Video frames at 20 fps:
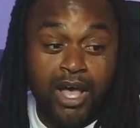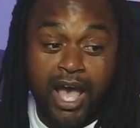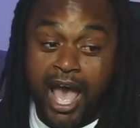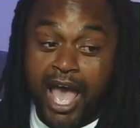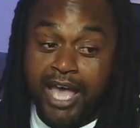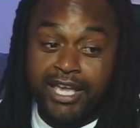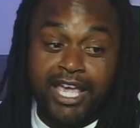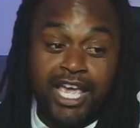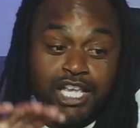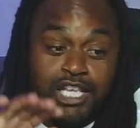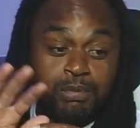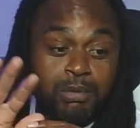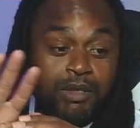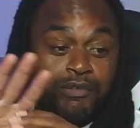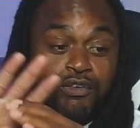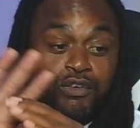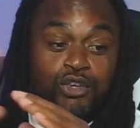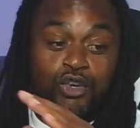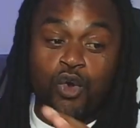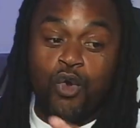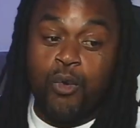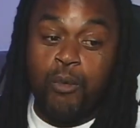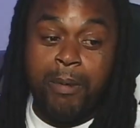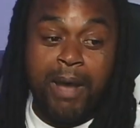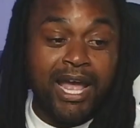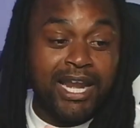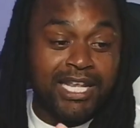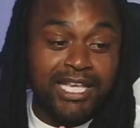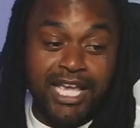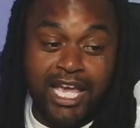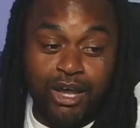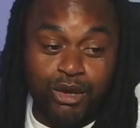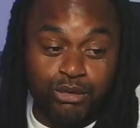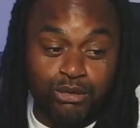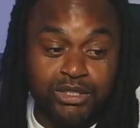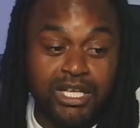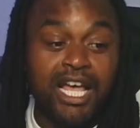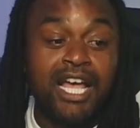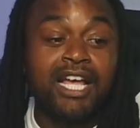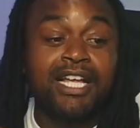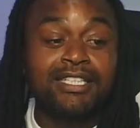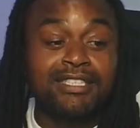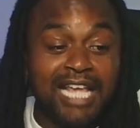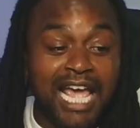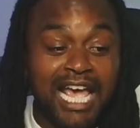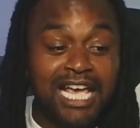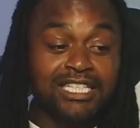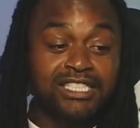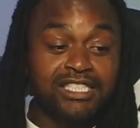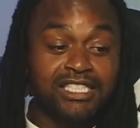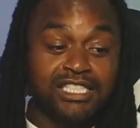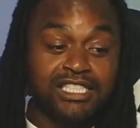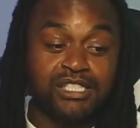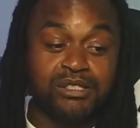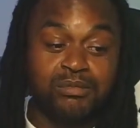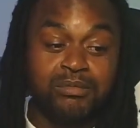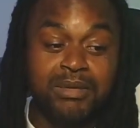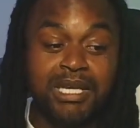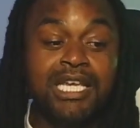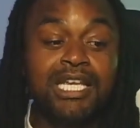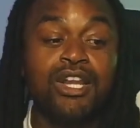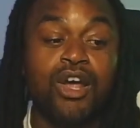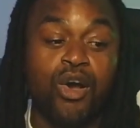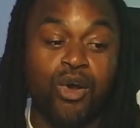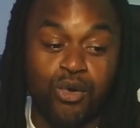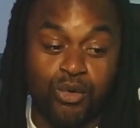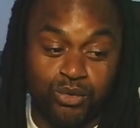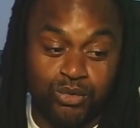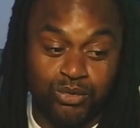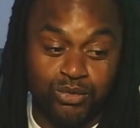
I can't speak for nobody else. That's just me, though.